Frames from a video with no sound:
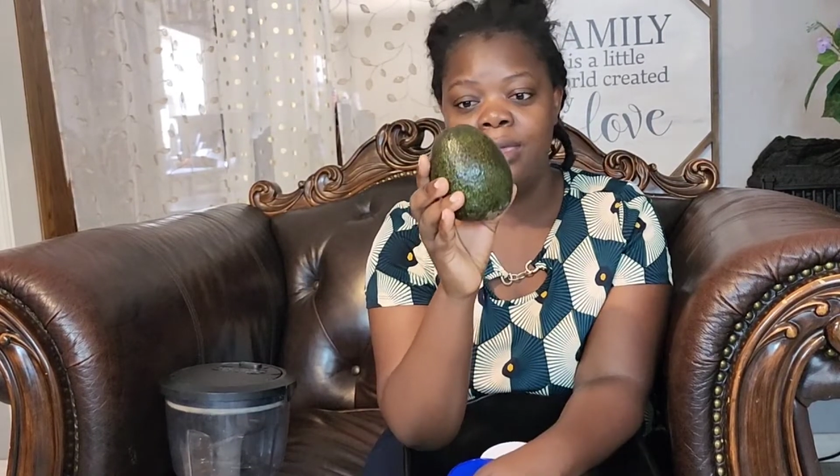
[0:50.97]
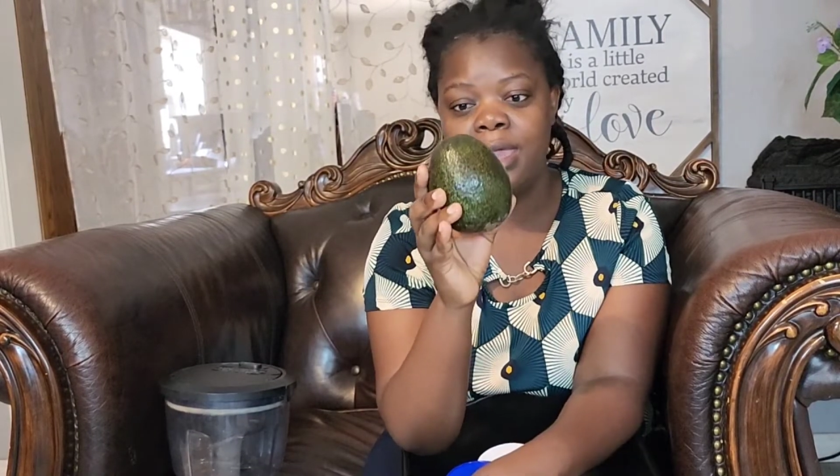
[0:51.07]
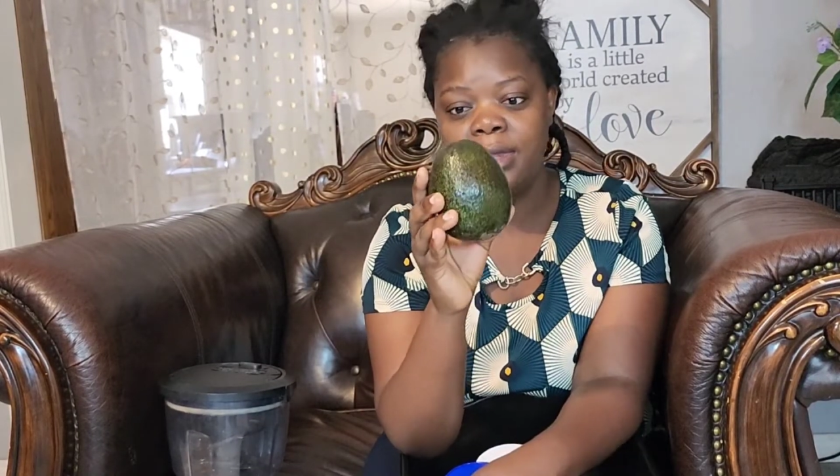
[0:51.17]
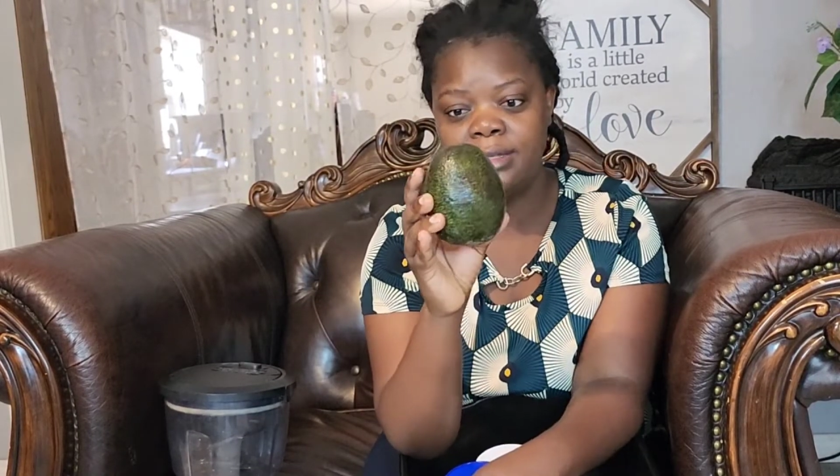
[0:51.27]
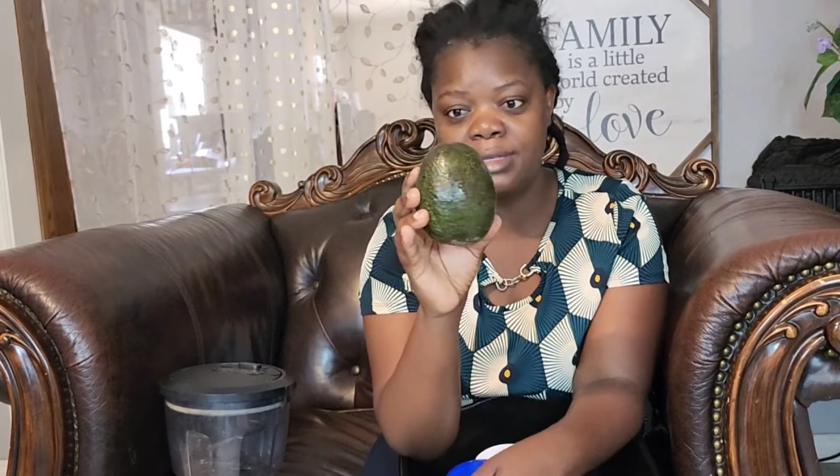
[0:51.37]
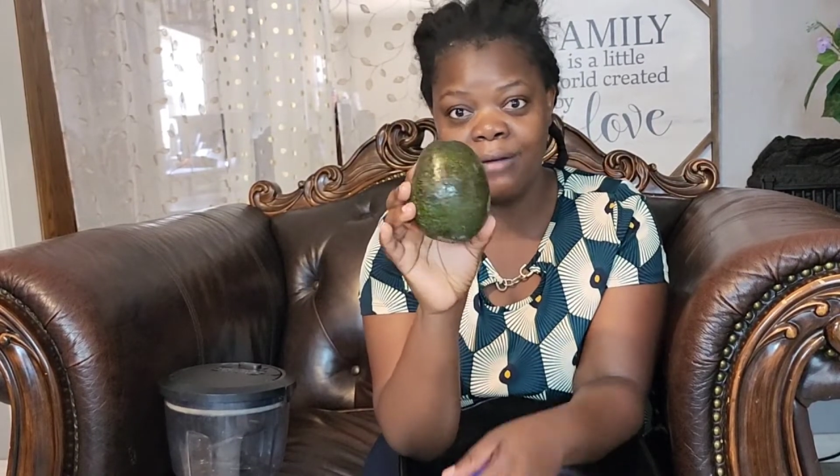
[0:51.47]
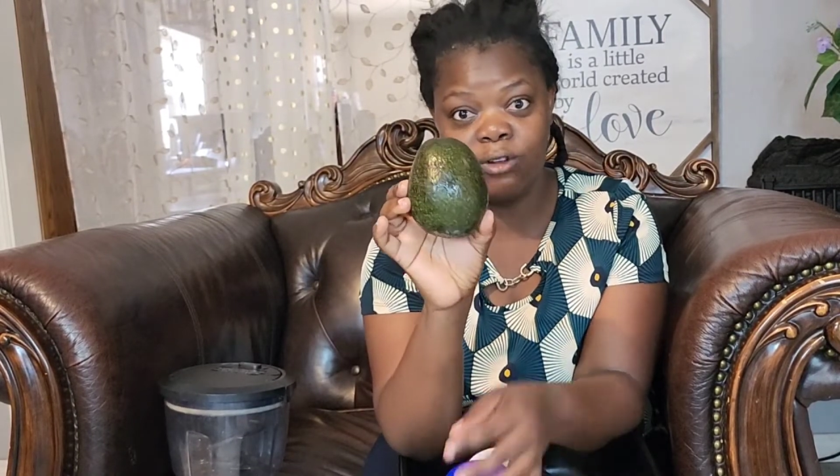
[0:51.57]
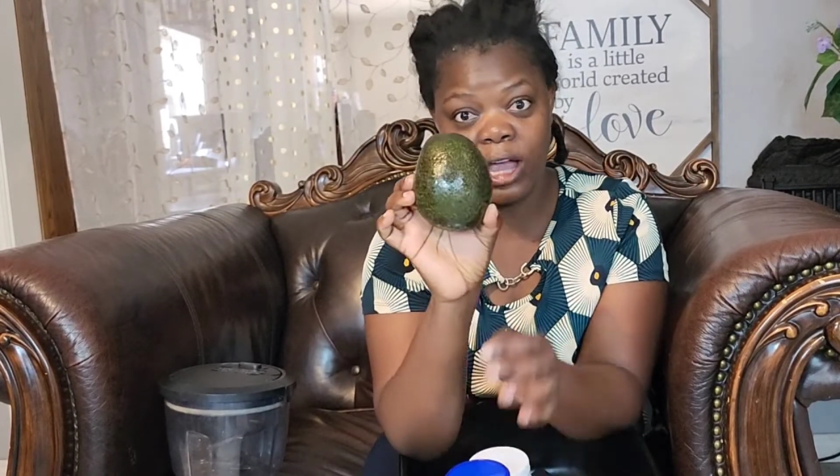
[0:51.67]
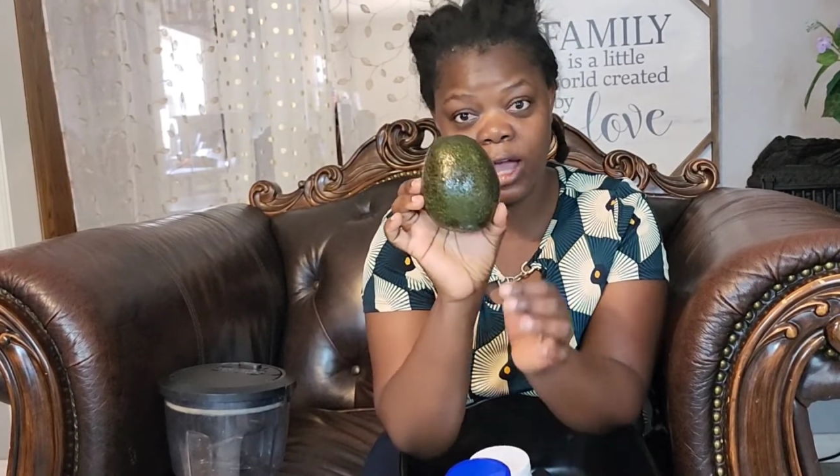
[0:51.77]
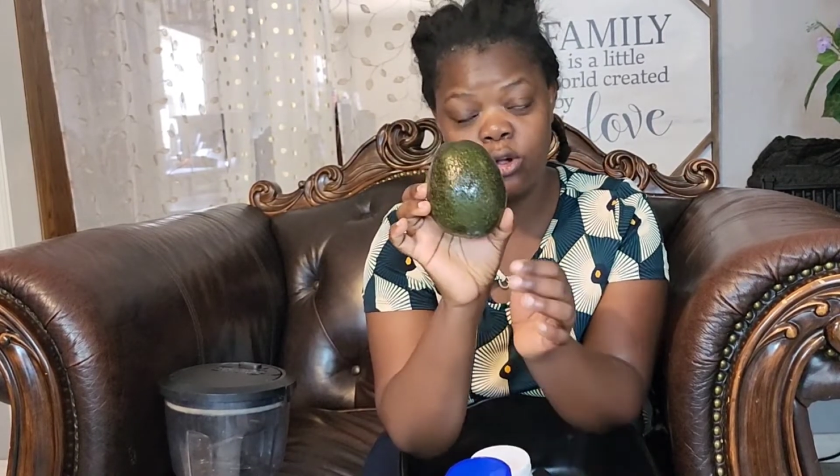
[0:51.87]
And this
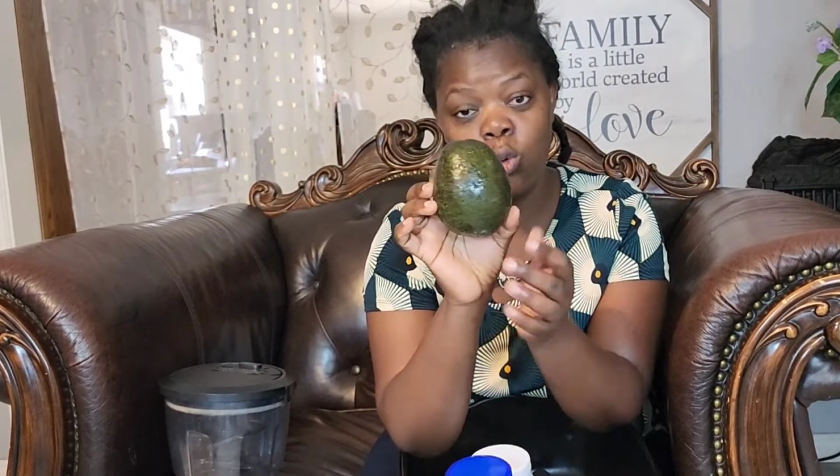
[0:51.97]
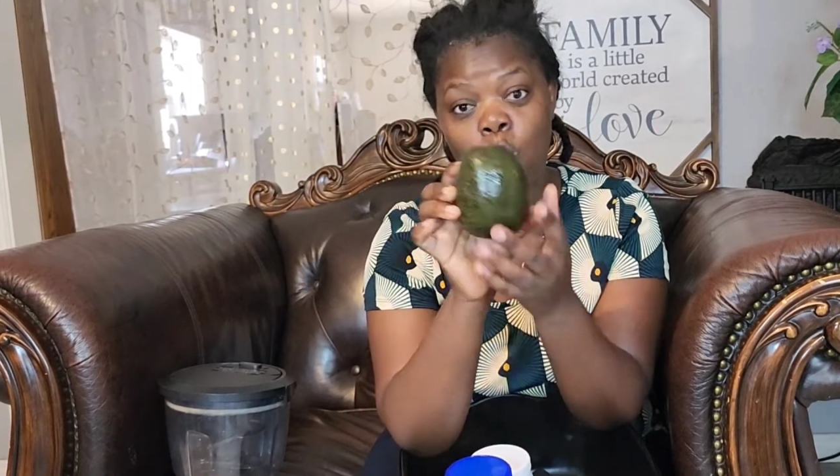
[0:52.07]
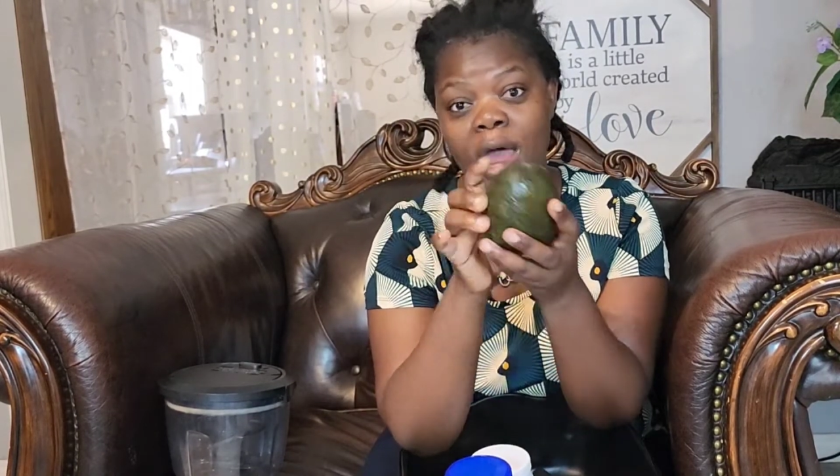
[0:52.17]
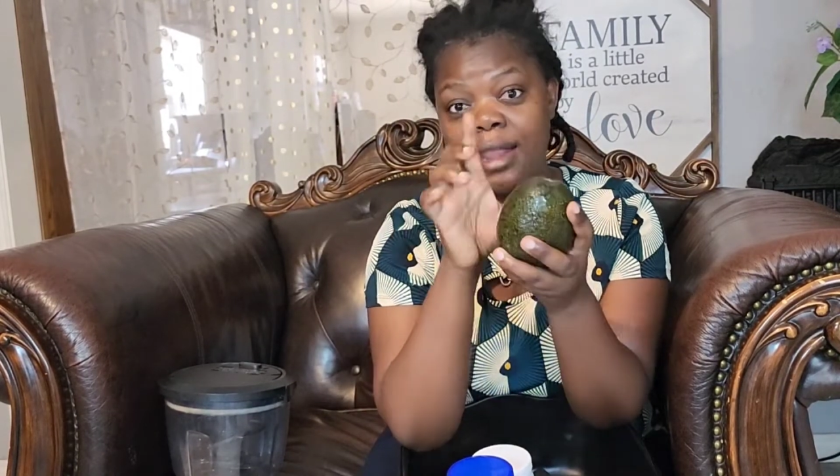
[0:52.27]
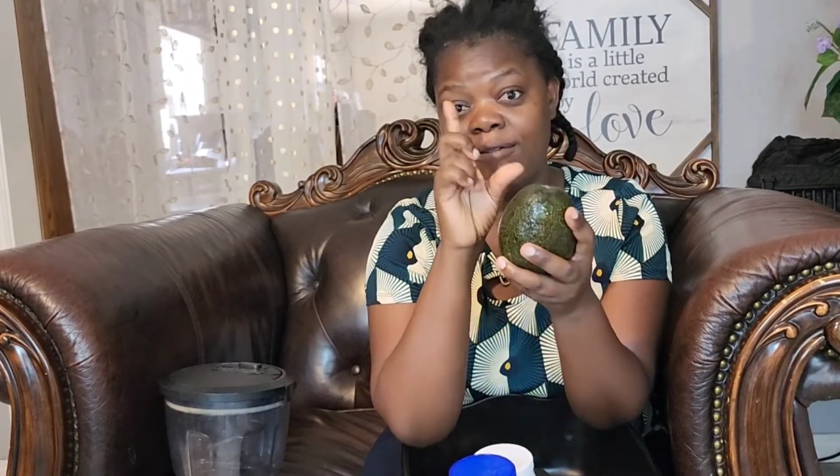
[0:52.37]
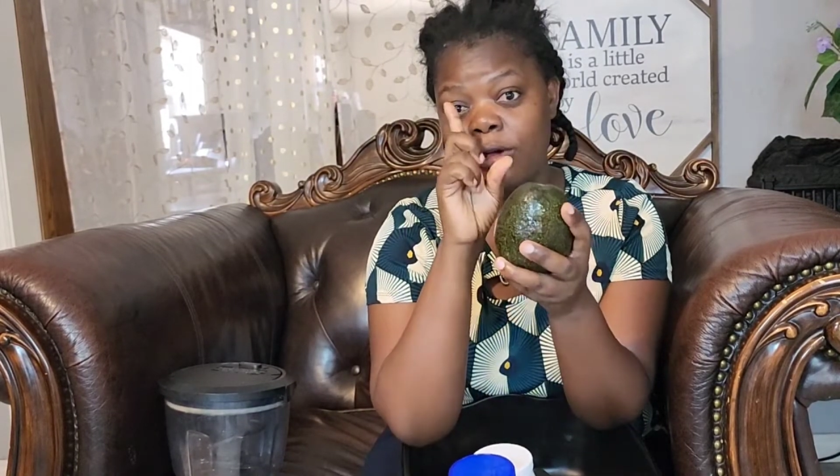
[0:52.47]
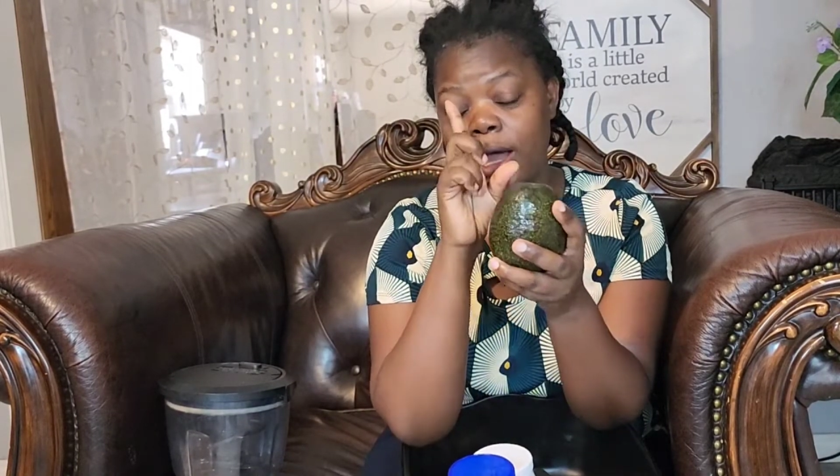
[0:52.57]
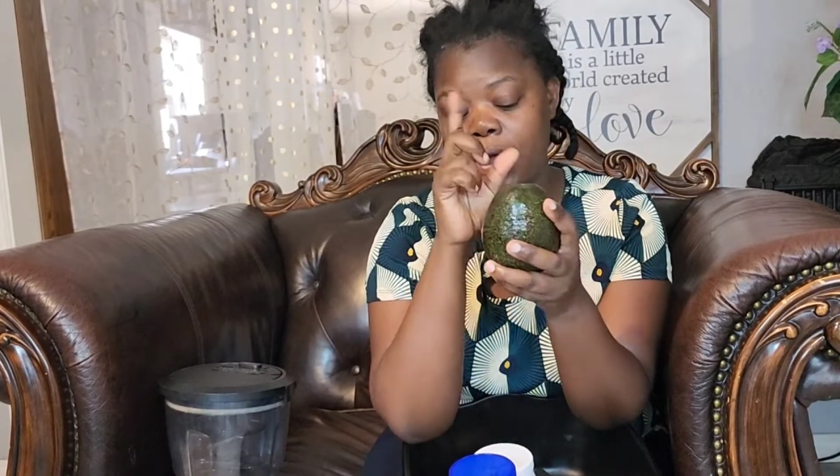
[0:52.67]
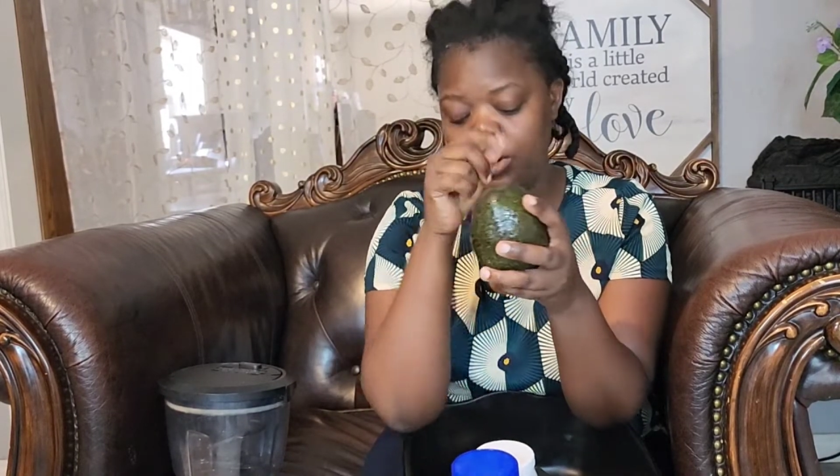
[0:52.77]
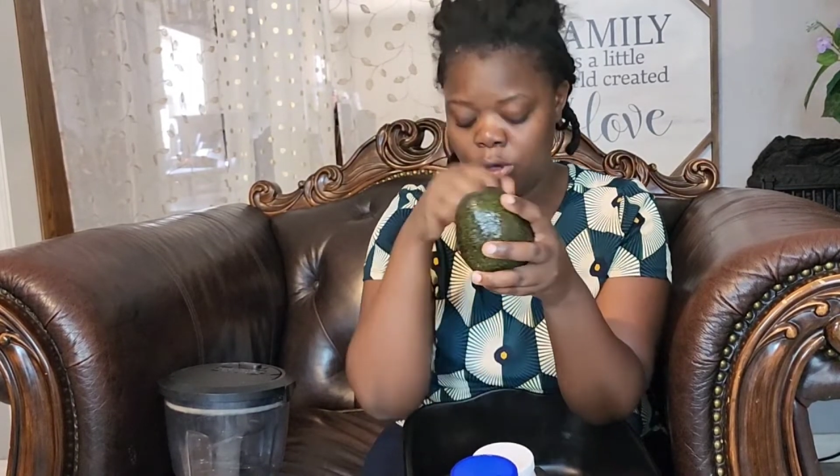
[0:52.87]
avocado, one
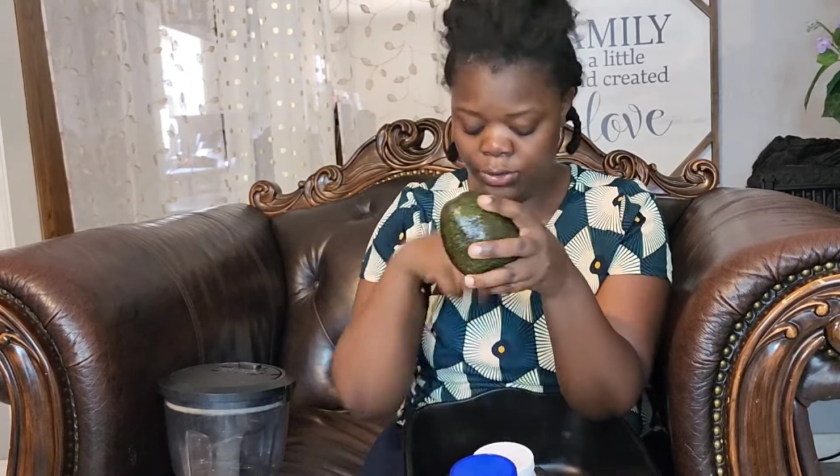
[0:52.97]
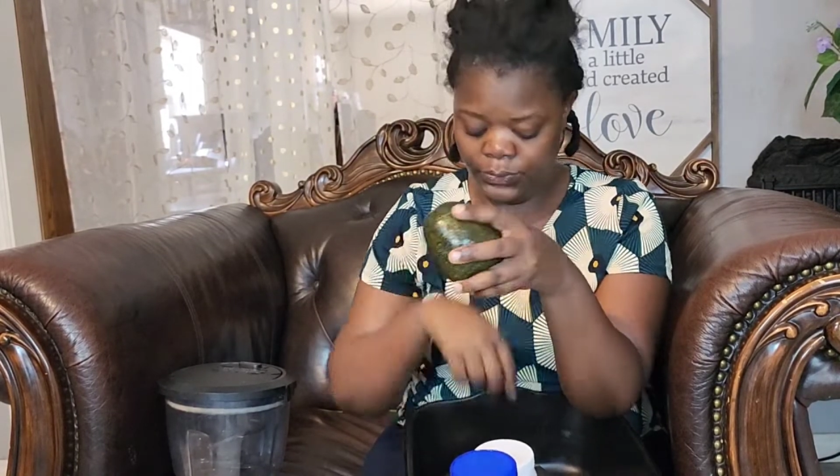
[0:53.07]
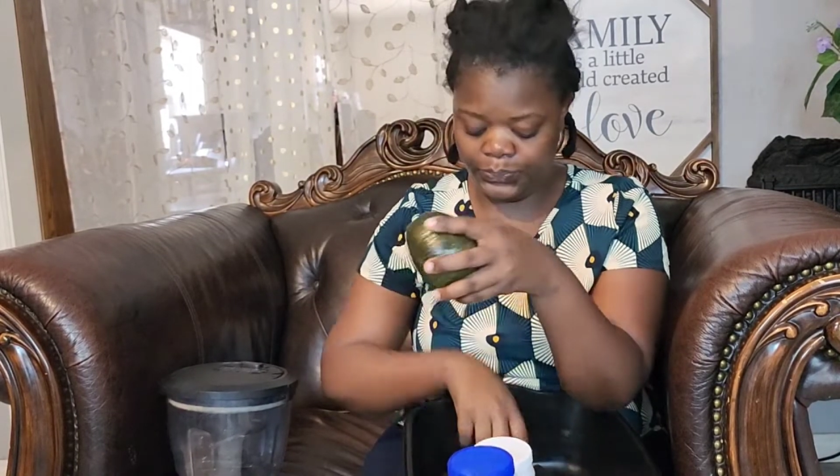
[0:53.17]
avocado.